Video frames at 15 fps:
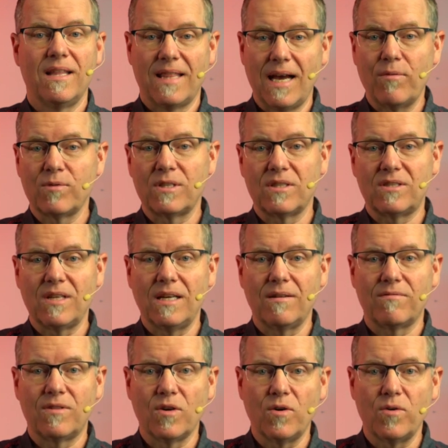That was the state
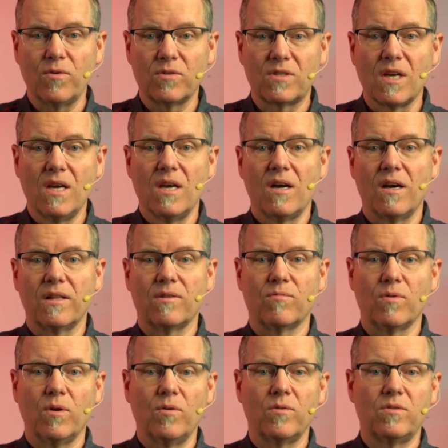of those on the
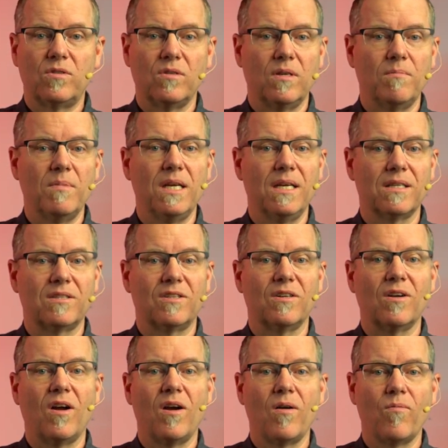road to Emmaus.
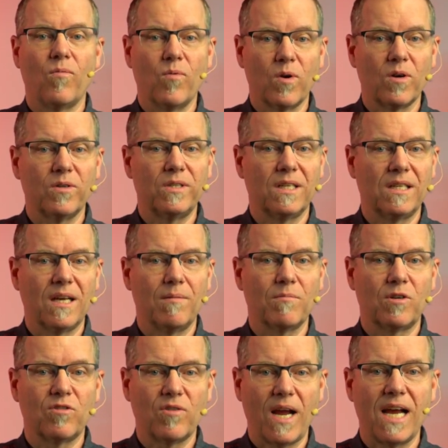Their world had come
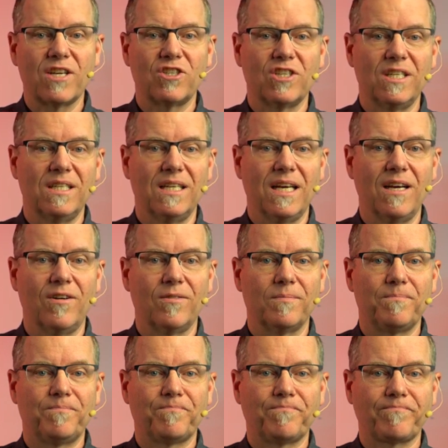crashing down.
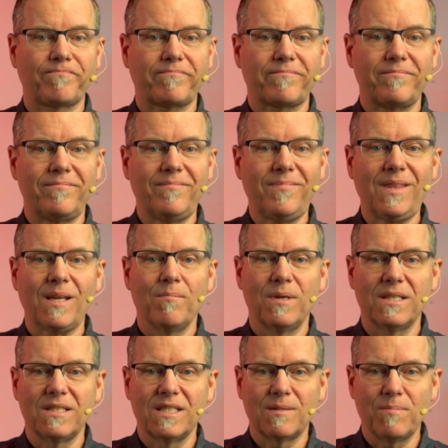
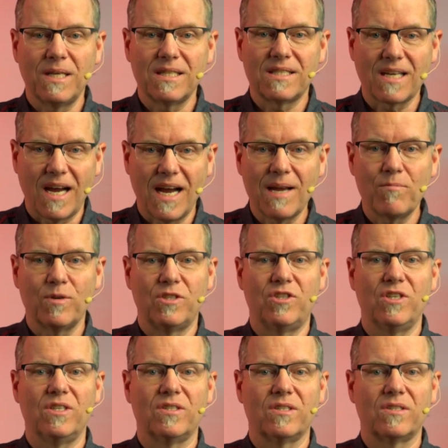But as they spent time with
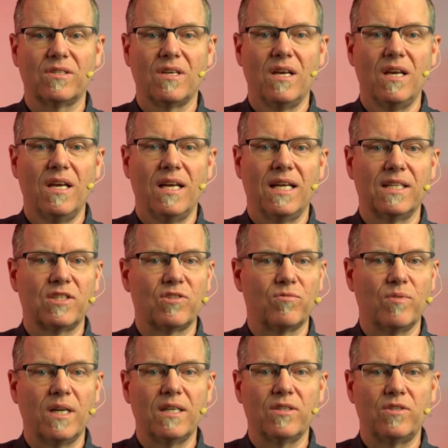Jesus and
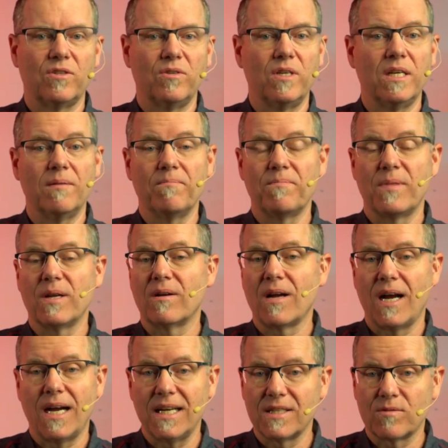surrendered to him, their
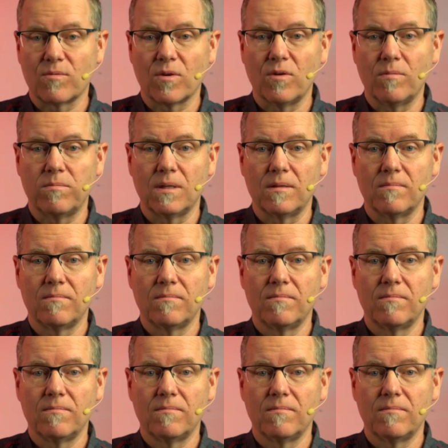eyes were open.